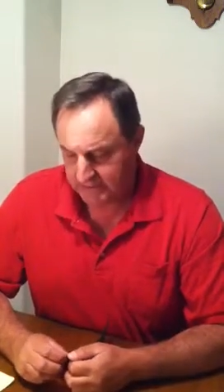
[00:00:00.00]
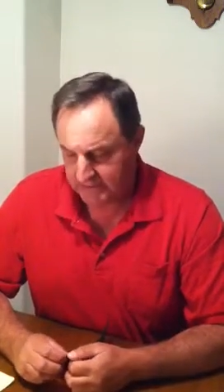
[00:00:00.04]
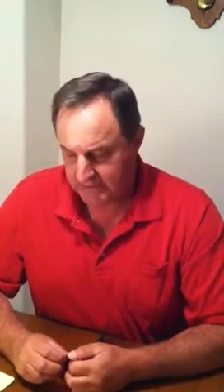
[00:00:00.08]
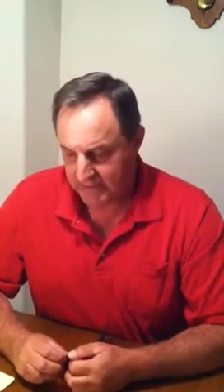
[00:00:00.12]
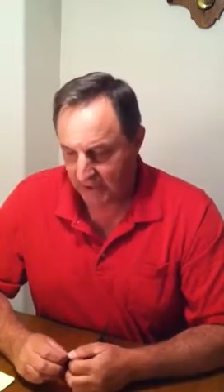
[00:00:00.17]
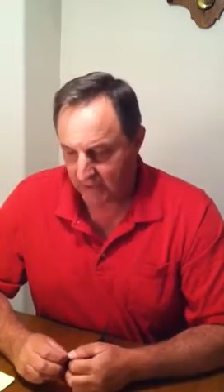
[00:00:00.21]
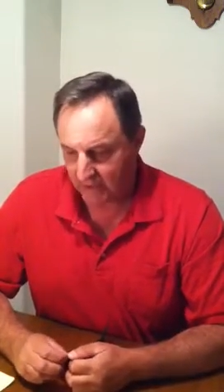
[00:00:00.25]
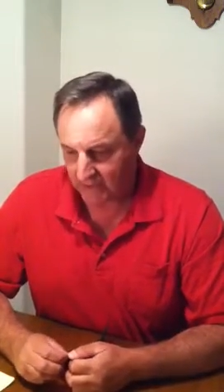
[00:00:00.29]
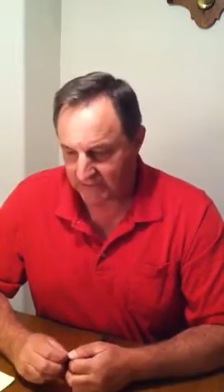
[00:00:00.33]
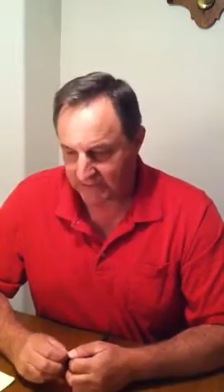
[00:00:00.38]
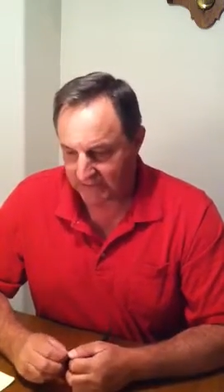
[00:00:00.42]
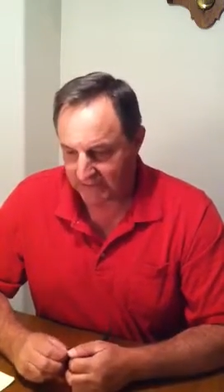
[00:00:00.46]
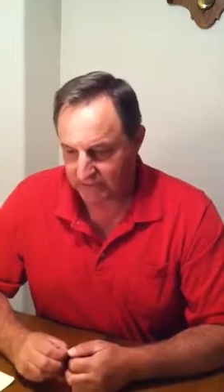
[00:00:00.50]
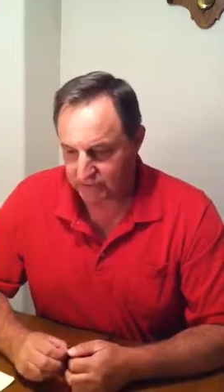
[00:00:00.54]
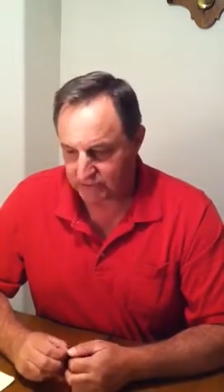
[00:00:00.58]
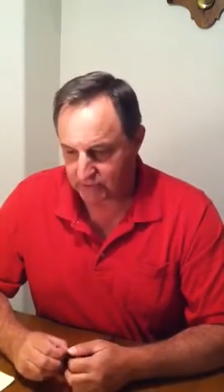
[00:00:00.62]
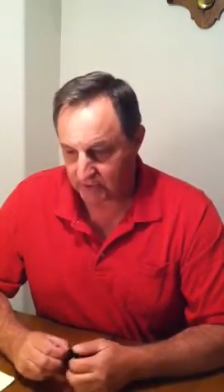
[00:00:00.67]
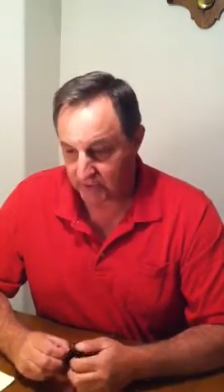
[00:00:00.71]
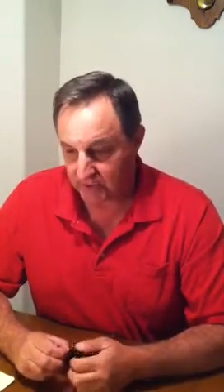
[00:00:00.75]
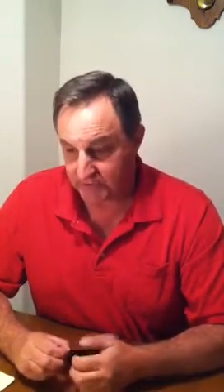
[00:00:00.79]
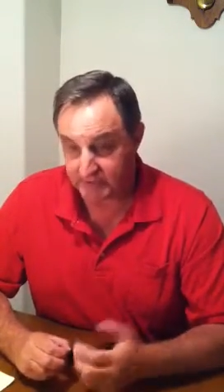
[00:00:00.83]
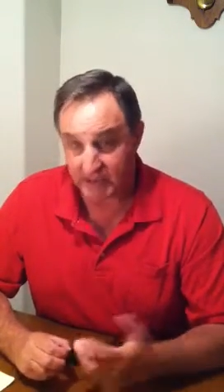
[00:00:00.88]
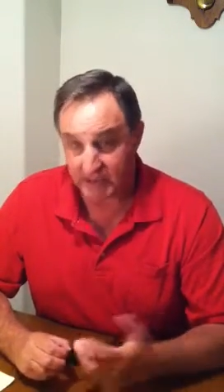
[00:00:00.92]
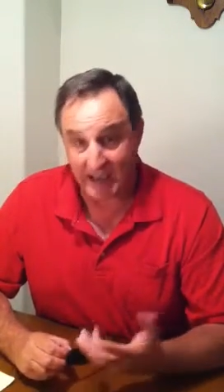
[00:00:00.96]
Now
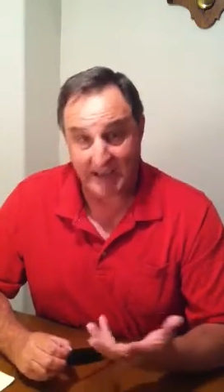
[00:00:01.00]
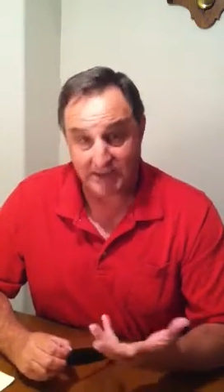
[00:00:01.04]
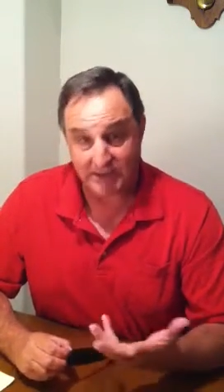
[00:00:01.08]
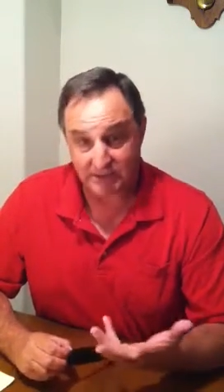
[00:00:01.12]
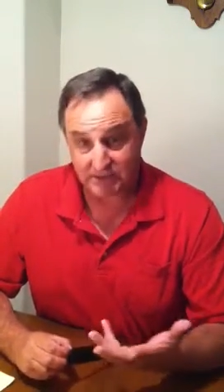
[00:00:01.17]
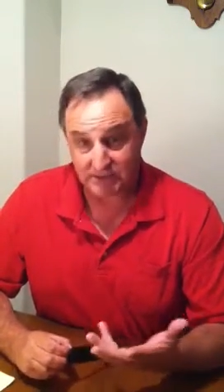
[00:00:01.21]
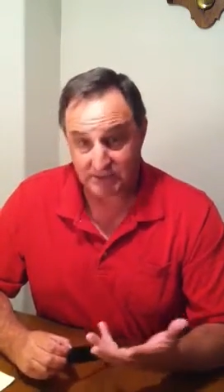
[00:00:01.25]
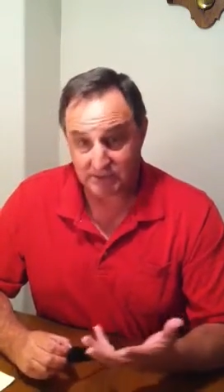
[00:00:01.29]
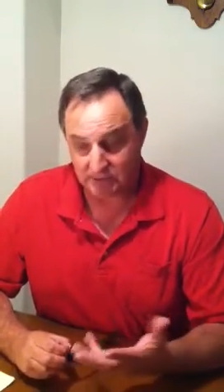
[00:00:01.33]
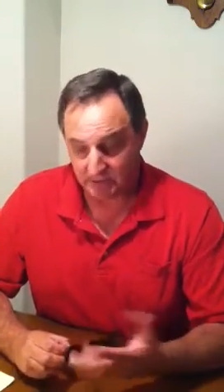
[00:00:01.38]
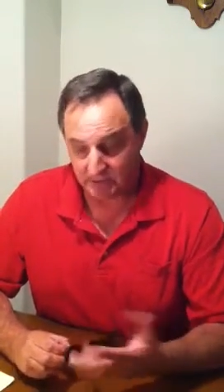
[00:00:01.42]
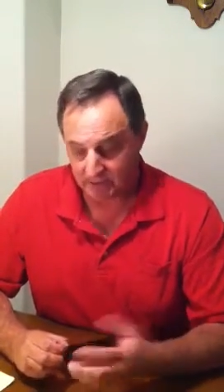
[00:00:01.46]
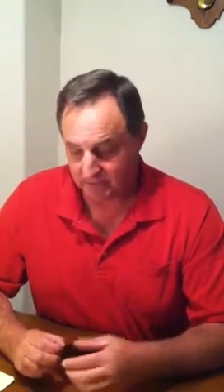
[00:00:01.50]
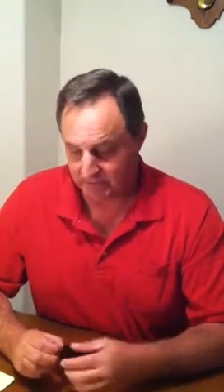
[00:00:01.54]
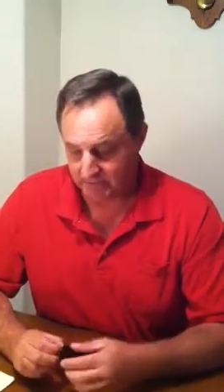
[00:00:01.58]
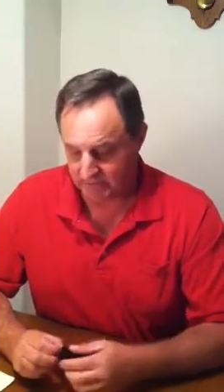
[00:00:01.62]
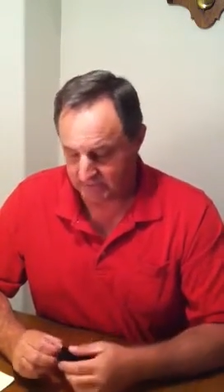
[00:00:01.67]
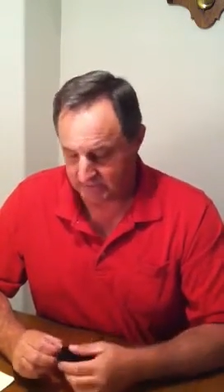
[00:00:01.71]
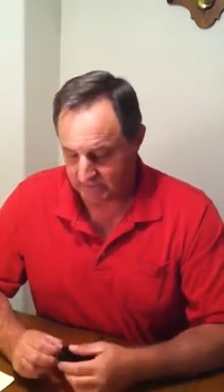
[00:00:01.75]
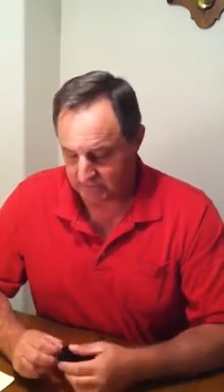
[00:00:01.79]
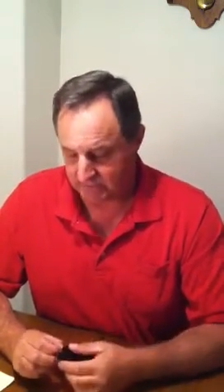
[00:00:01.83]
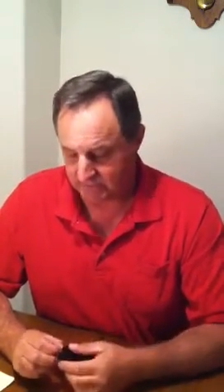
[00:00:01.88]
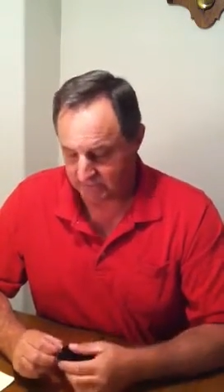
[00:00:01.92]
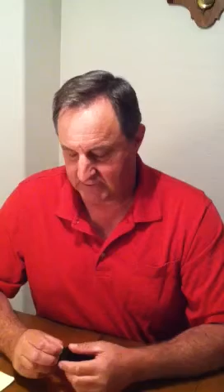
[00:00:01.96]
electrons, I just learned
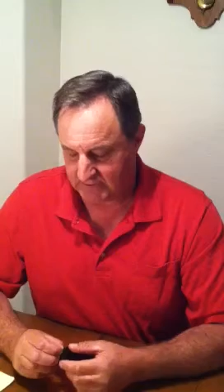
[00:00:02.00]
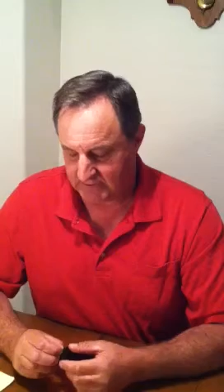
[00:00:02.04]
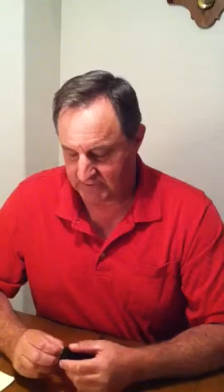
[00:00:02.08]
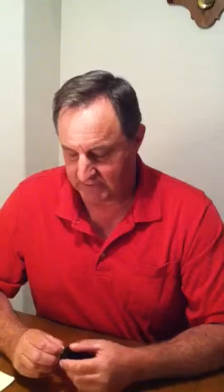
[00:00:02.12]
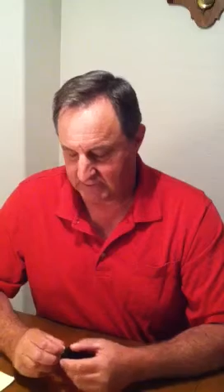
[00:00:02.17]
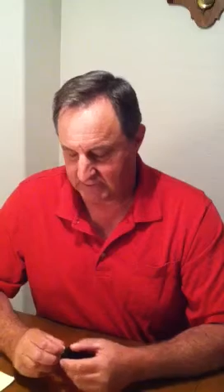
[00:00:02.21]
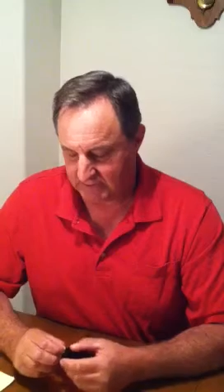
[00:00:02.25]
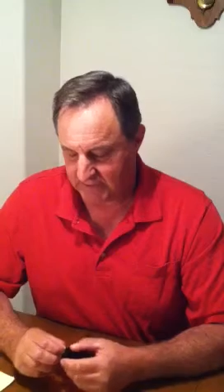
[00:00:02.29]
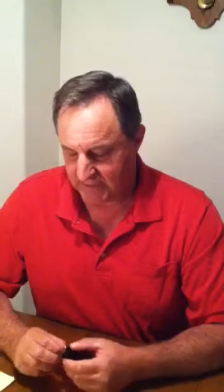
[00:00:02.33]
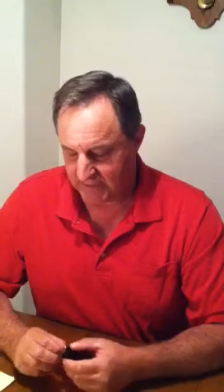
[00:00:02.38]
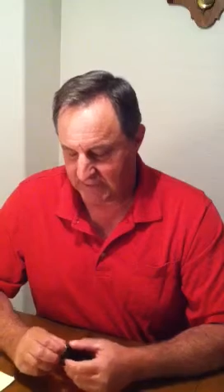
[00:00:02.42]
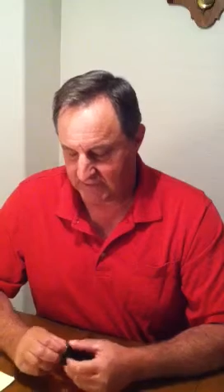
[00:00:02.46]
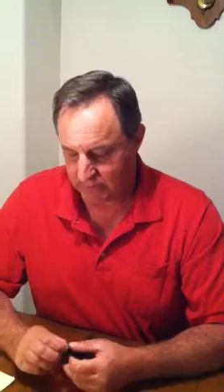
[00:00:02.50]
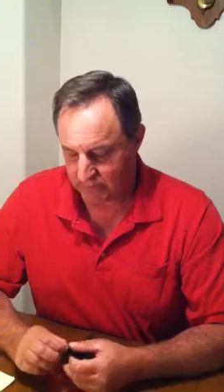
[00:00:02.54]
this recently